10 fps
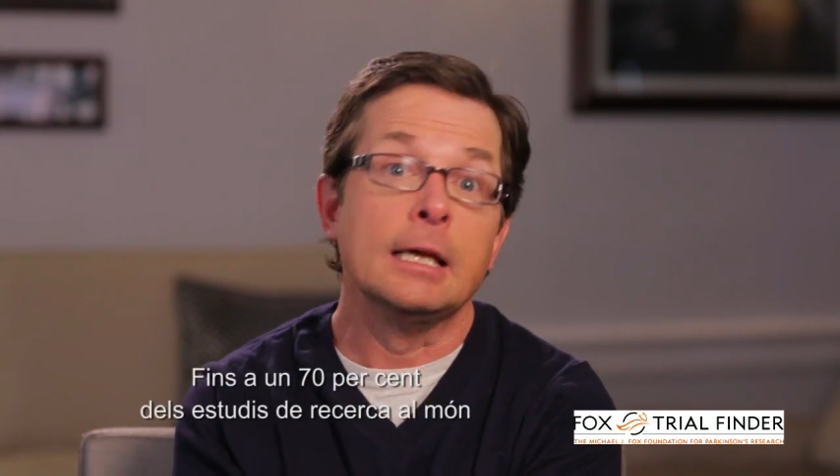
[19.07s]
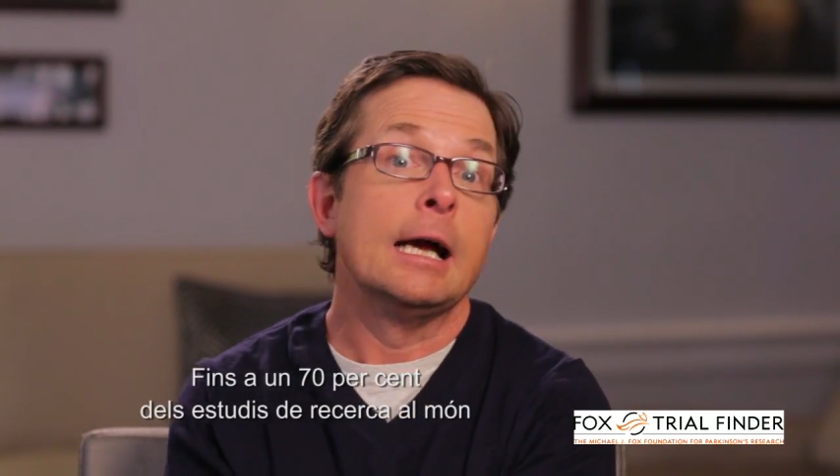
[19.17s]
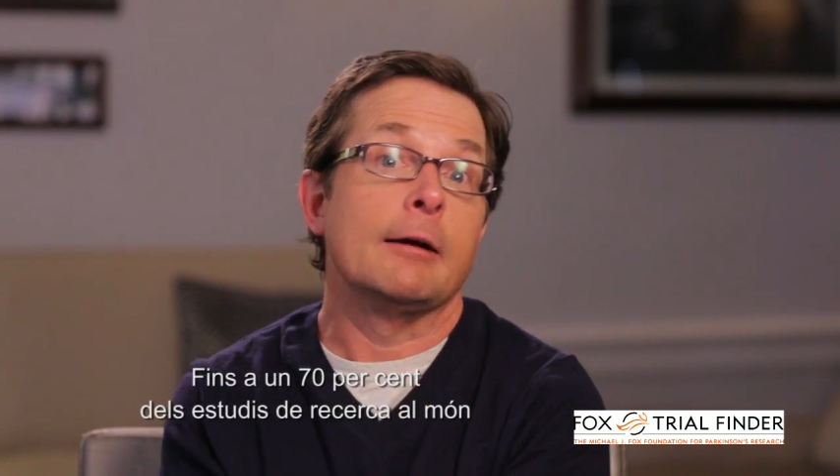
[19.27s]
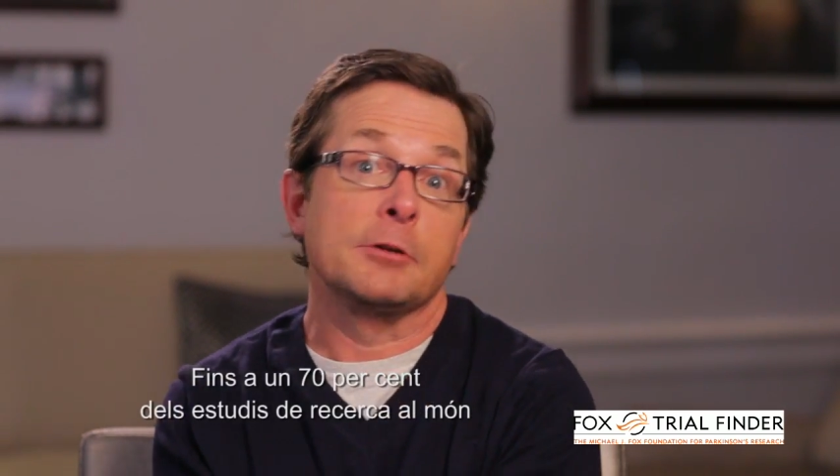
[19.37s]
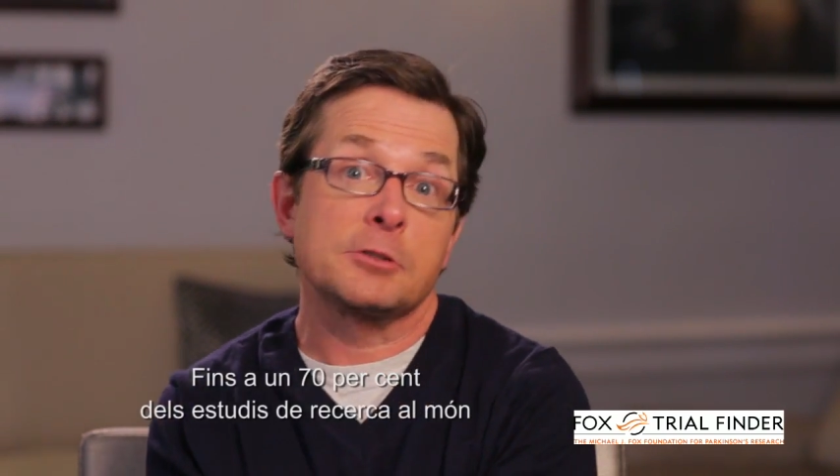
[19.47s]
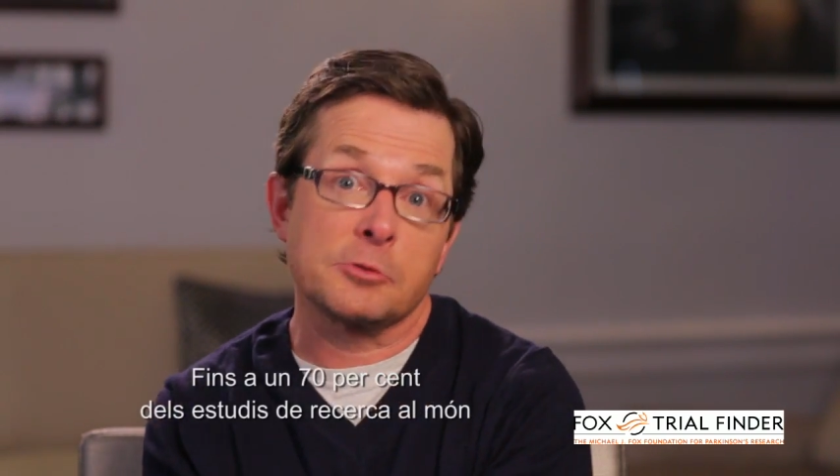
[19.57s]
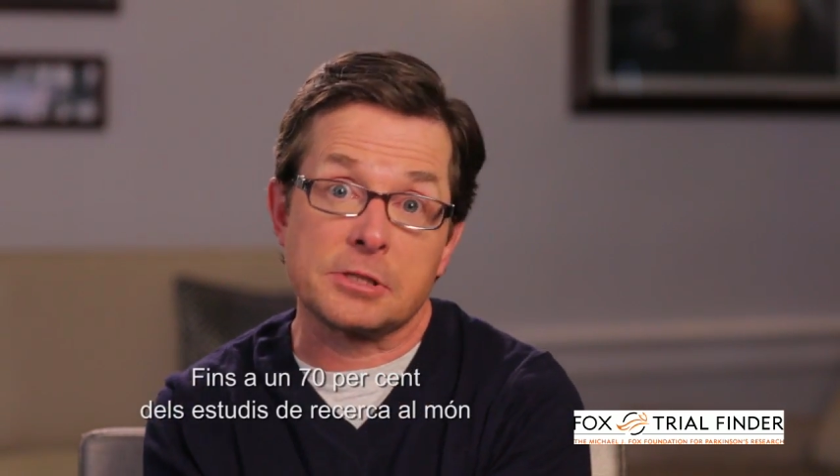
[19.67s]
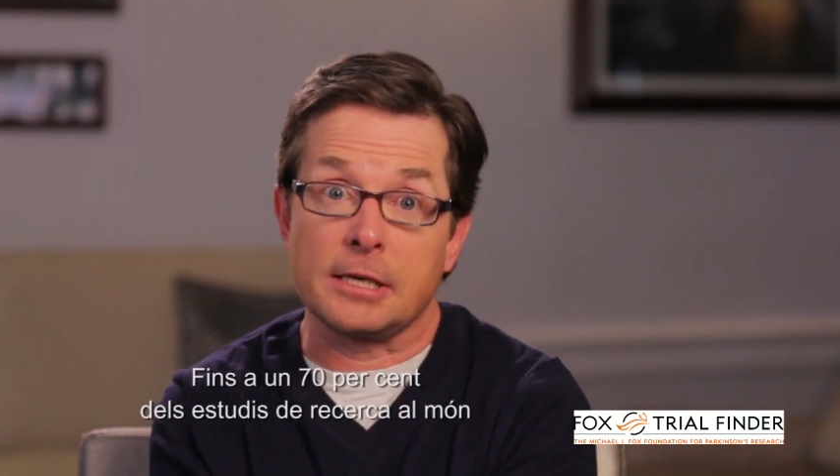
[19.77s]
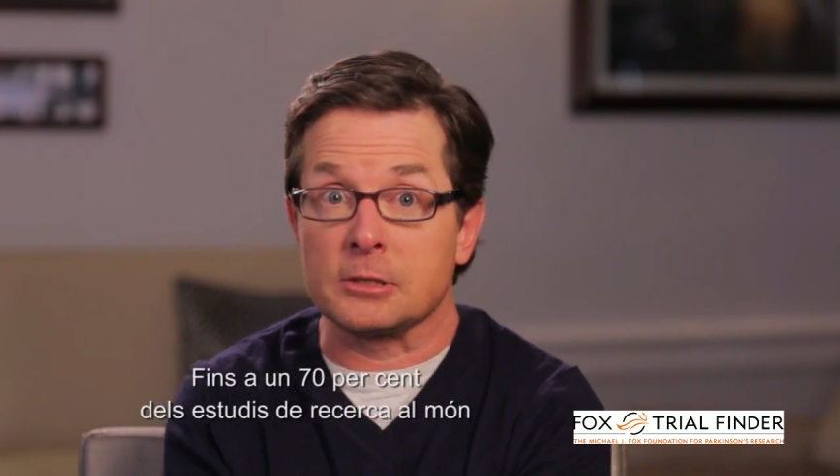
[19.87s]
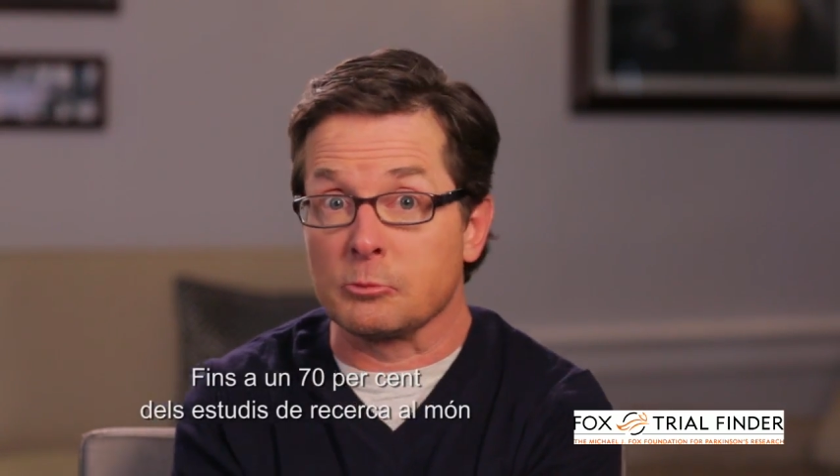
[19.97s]
of research
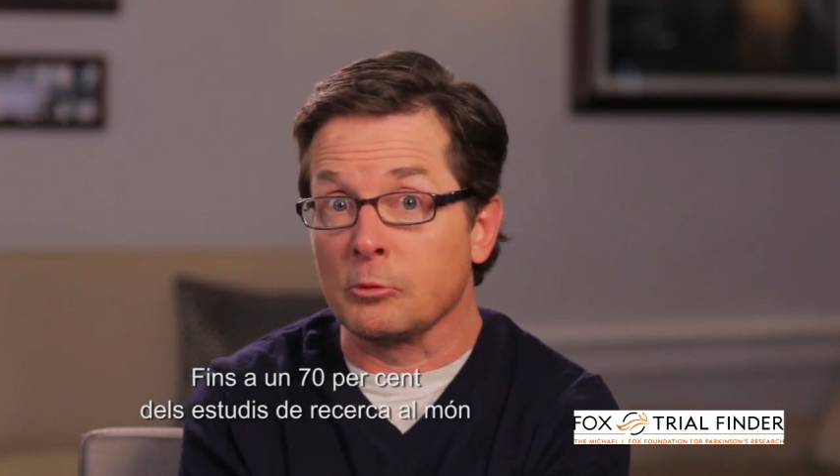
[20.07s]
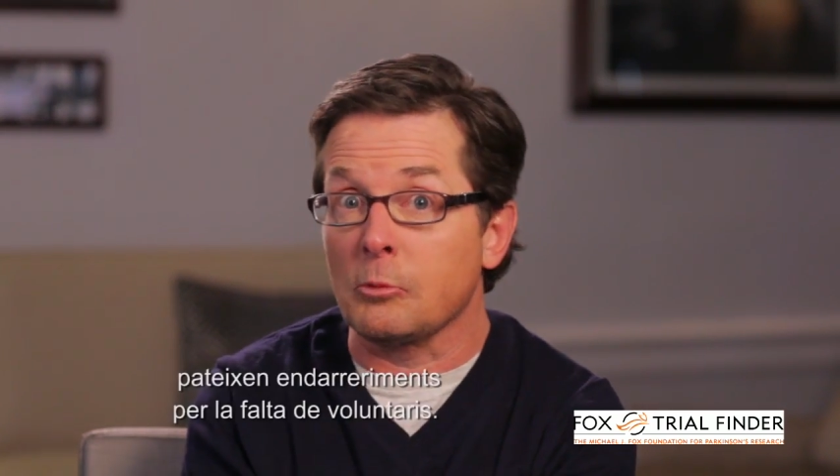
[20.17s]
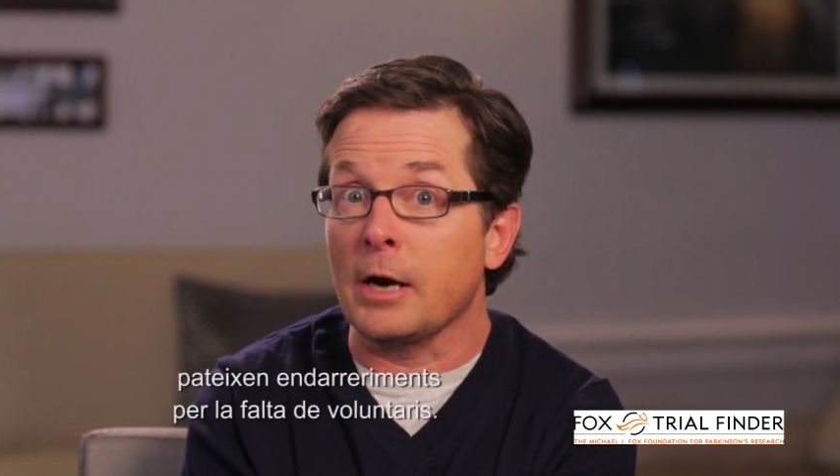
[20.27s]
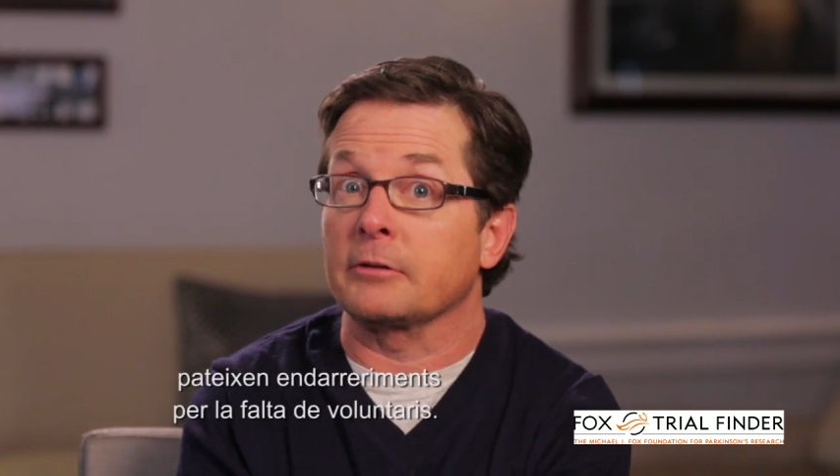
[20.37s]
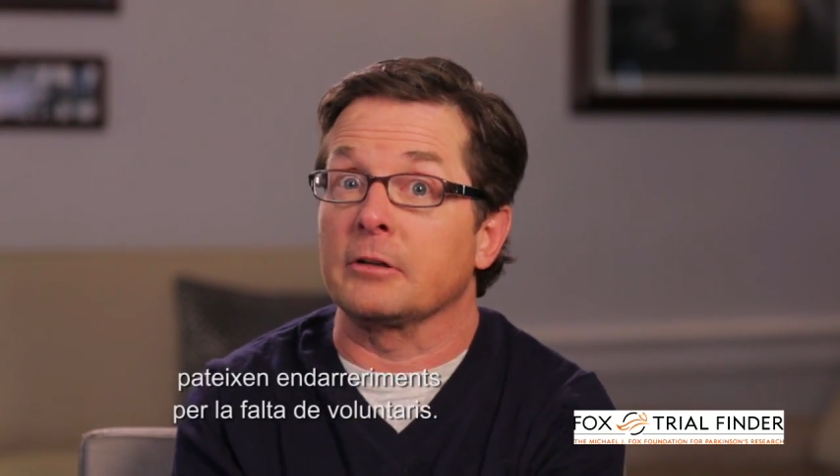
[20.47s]
studies worldwide are